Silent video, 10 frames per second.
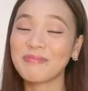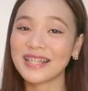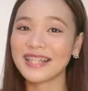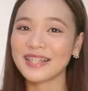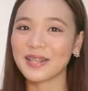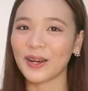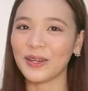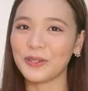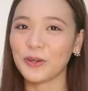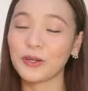business
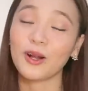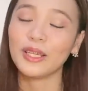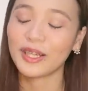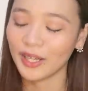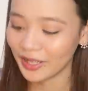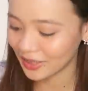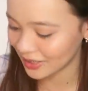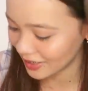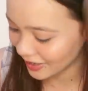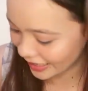card or calling card.
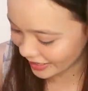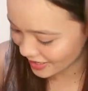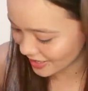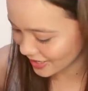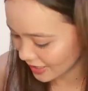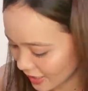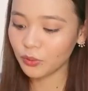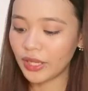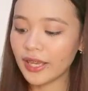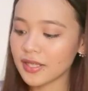Yes.
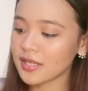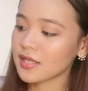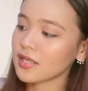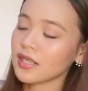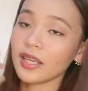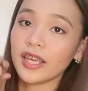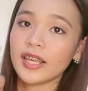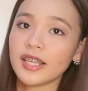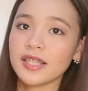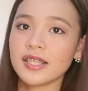So next
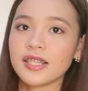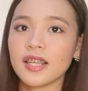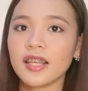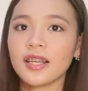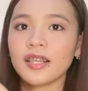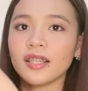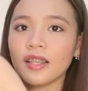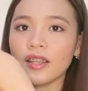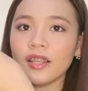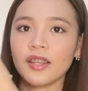is
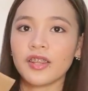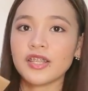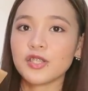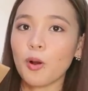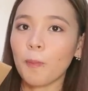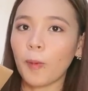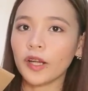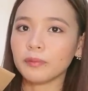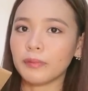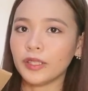this
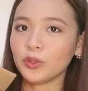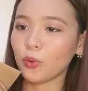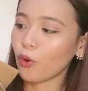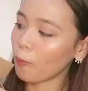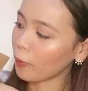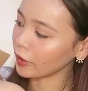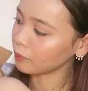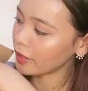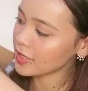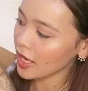compartment, two
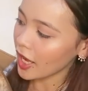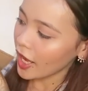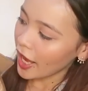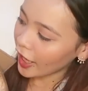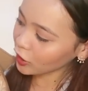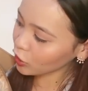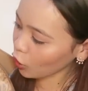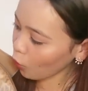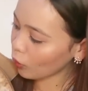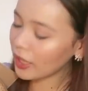compartments.
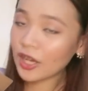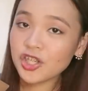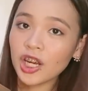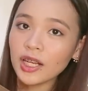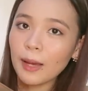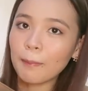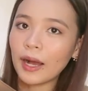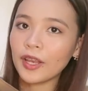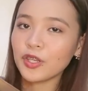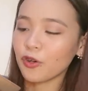Ito, wala siyang
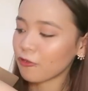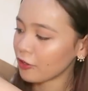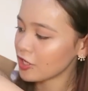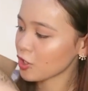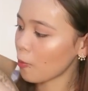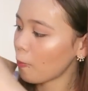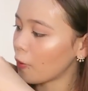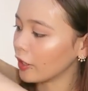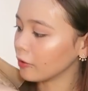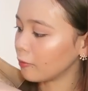laman, yung first
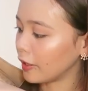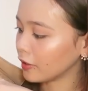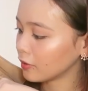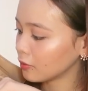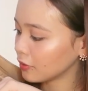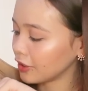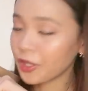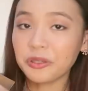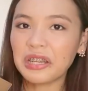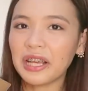compartment. Hindi
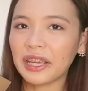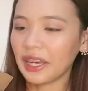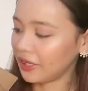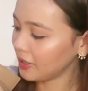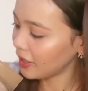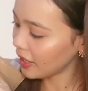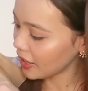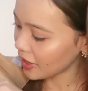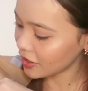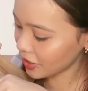ko nilagyan.
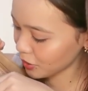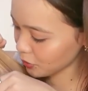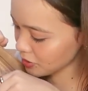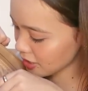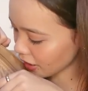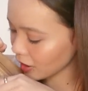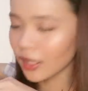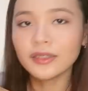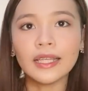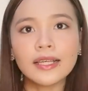Then yung
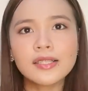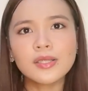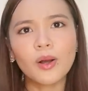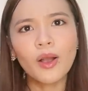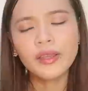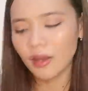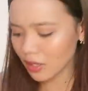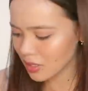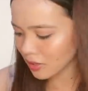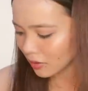second is, ay,
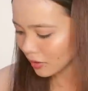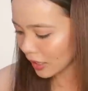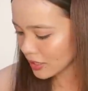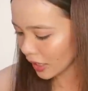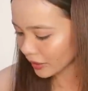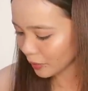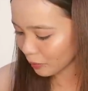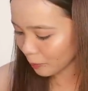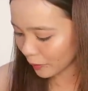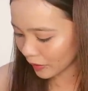last
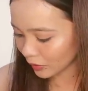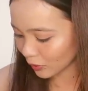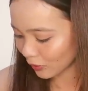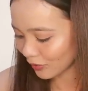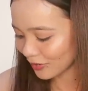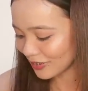item na pala to,